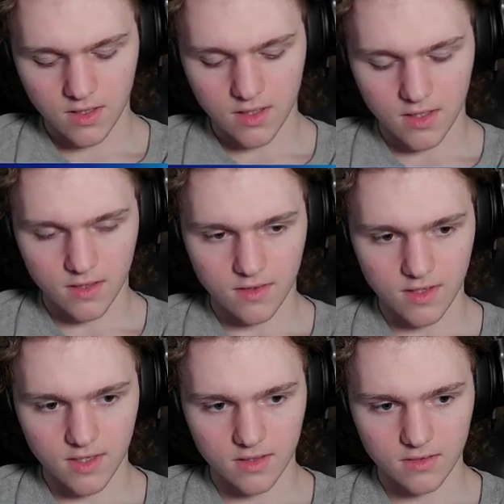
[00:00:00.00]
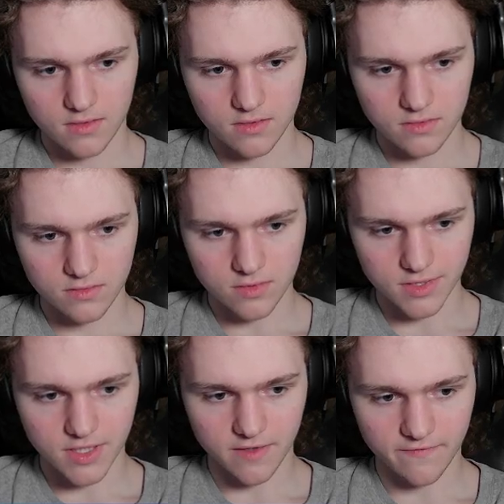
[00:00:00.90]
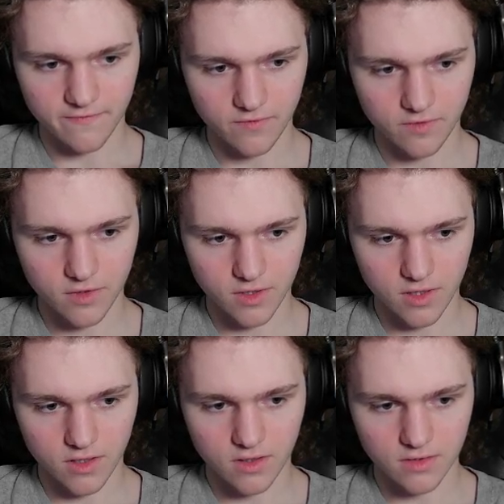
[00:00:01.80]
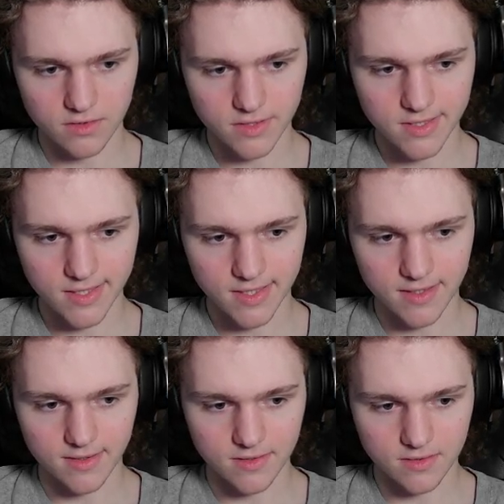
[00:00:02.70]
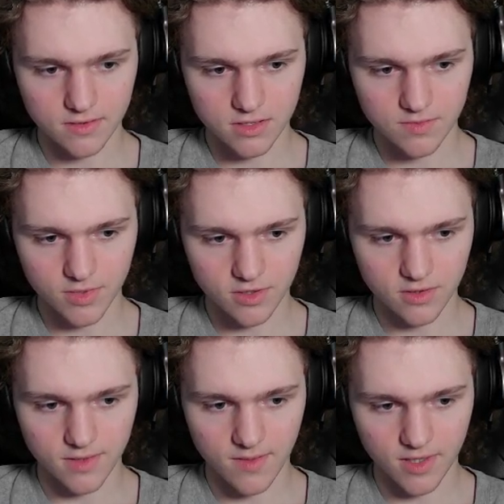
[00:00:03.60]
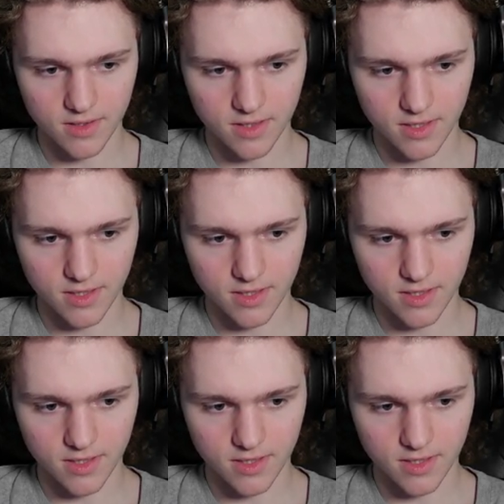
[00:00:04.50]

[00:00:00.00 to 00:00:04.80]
And then we'll say for args in, or how about